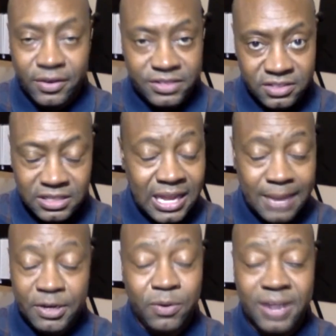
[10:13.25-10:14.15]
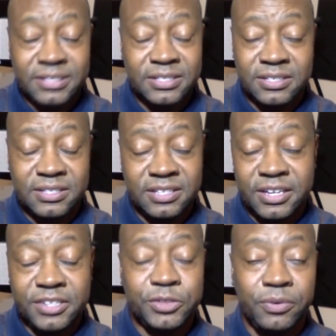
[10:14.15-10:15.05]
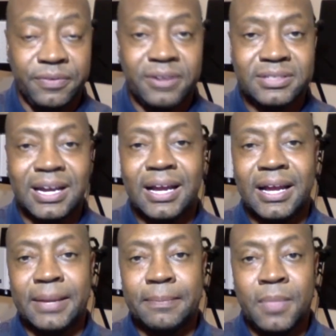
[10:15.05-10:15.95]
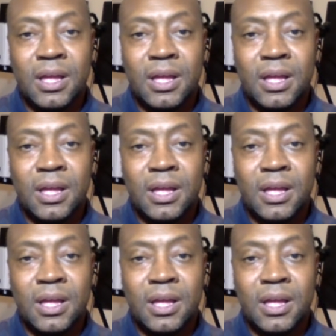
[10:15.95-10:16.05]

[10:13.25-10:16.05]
It's the climate crisis is the issue of our time.